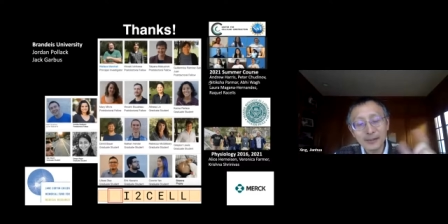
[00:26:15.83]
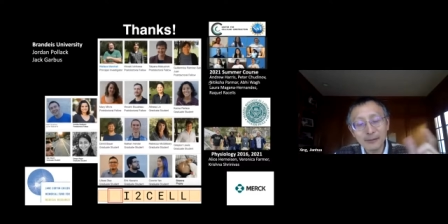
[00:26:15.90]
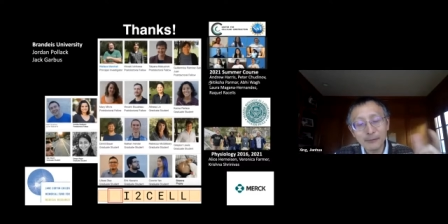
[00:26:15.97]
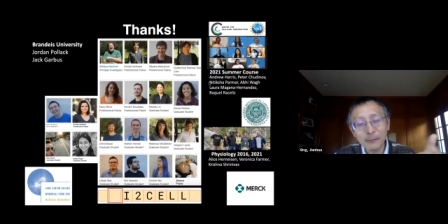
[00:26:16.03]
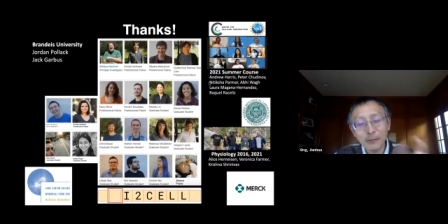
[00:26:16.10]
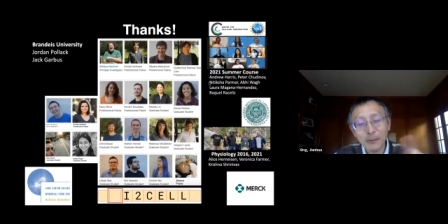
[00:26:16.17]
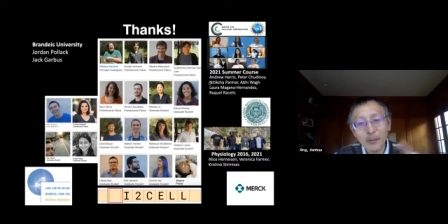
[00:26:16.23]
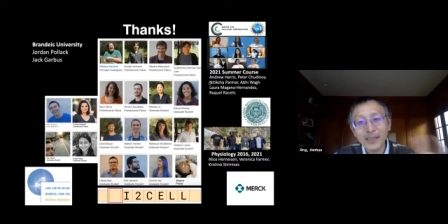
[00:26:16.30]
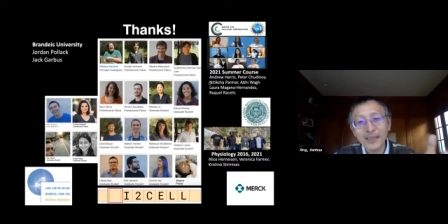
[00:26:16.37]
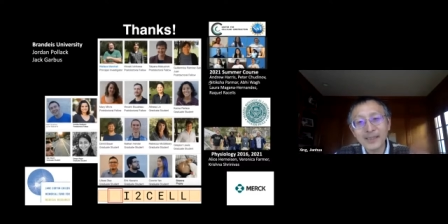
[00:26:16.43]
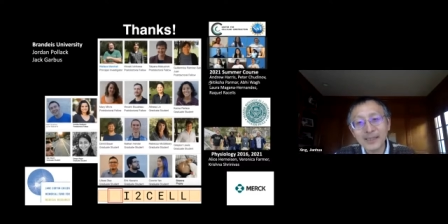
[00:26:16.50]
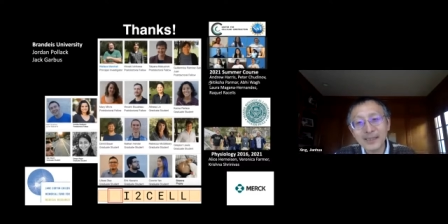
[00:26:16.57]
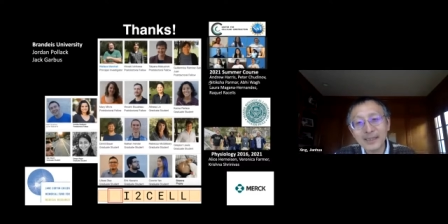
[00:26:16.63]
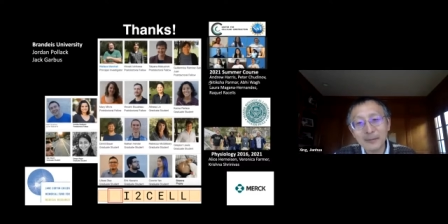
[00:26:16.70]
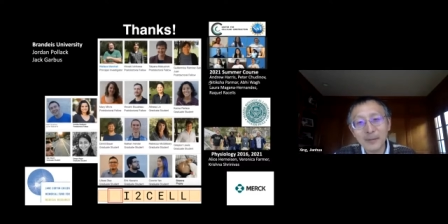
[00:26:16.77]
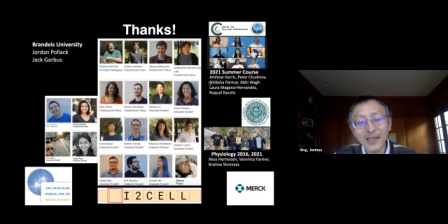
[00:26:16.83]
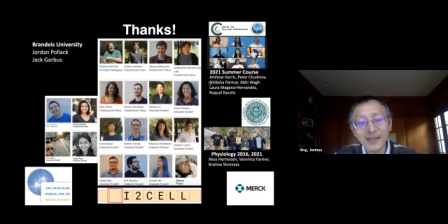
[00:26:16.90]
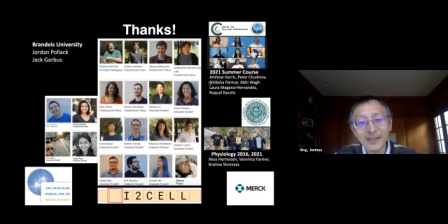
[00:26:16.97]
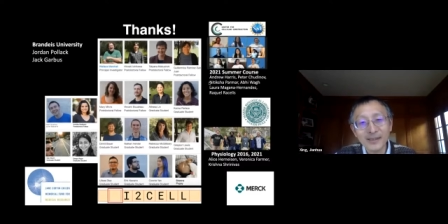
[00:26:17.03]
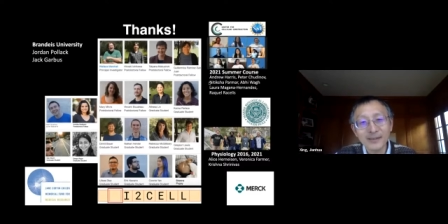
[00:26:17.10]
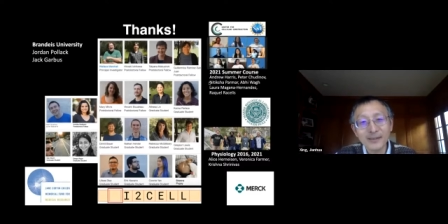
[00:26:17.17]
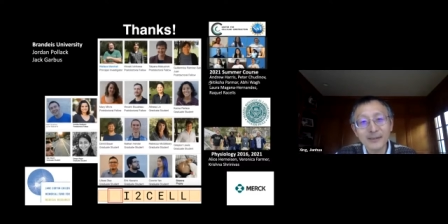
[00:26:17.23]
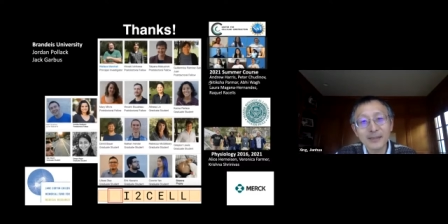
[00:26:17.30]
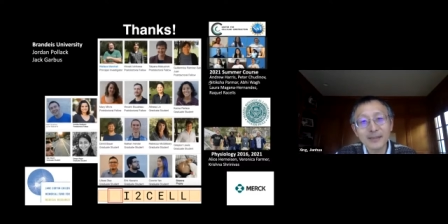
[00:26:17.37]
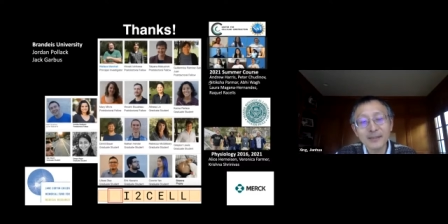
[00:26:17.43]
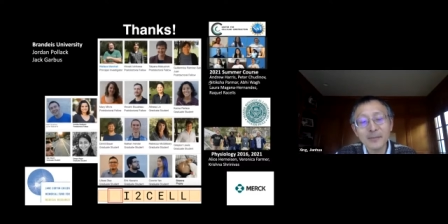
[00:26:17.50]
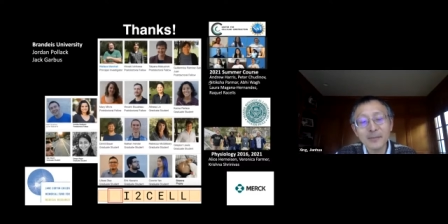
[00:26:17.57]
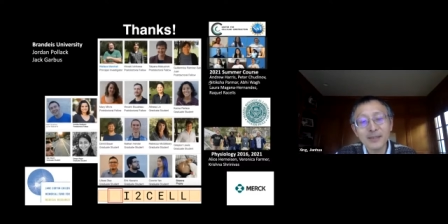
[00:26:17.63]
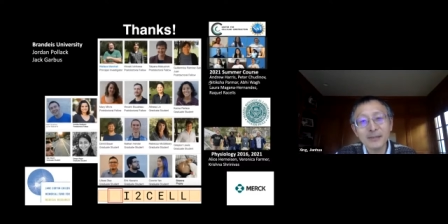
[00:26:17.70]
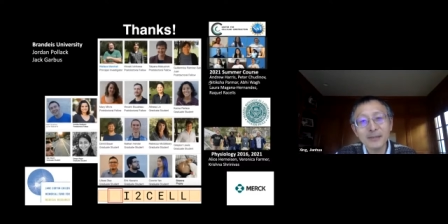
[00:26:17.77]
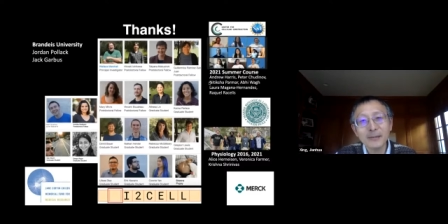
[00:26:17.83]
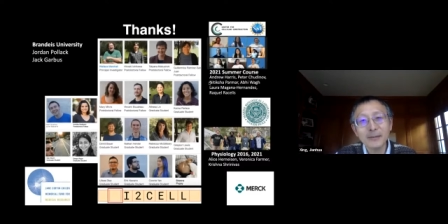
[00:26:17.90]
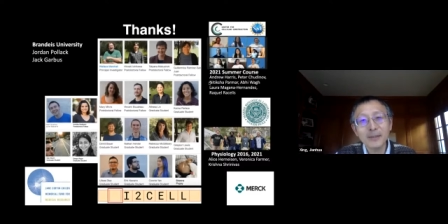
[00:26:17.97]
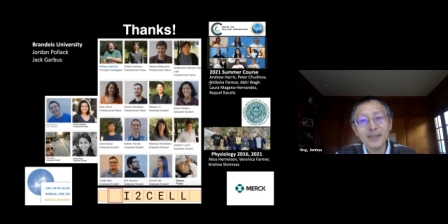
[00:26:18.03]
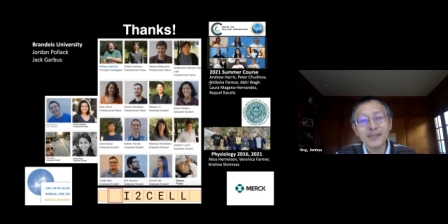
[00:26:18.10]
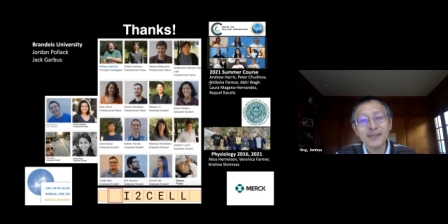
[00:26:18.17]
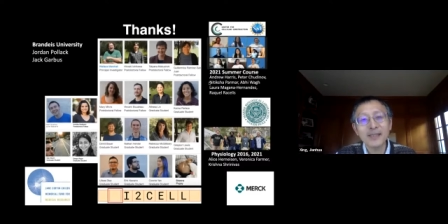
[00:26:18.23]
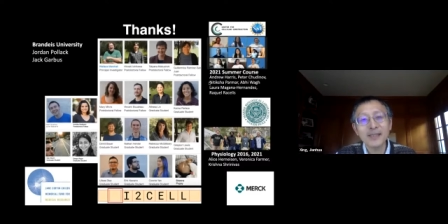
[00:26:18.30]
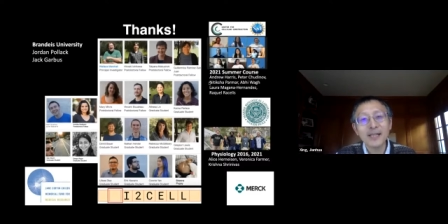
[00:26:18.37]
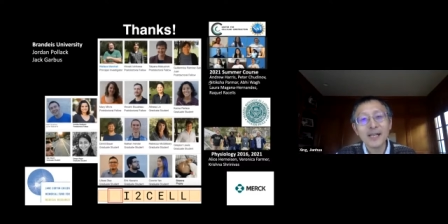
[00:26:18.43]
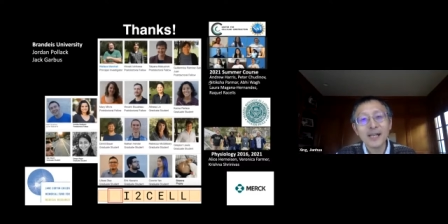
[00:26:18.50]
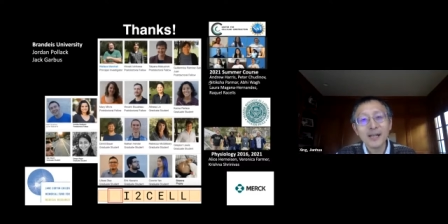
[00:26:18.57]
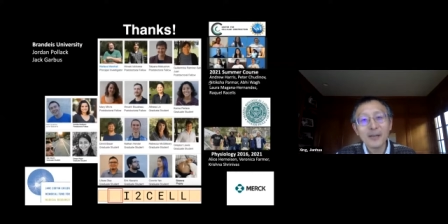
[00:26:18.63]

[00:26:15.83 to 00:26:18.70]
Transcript: while the detail balance. So doesn't mean you know you can see